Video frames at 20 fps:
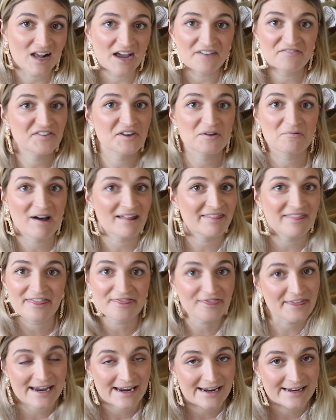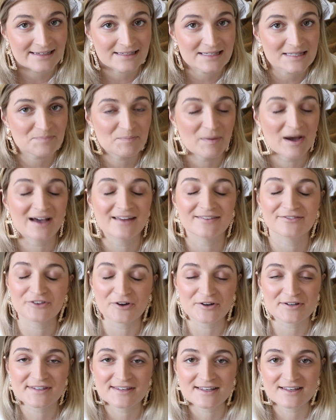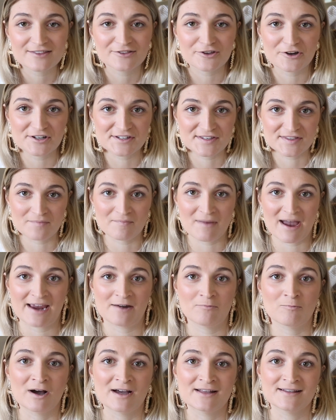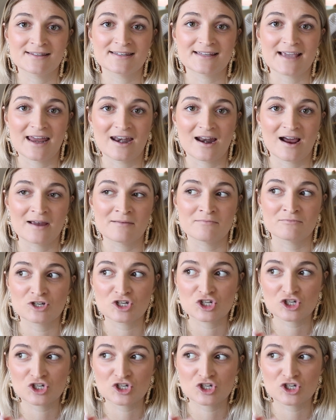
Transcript: a few other things, but those are the main ones, and I'm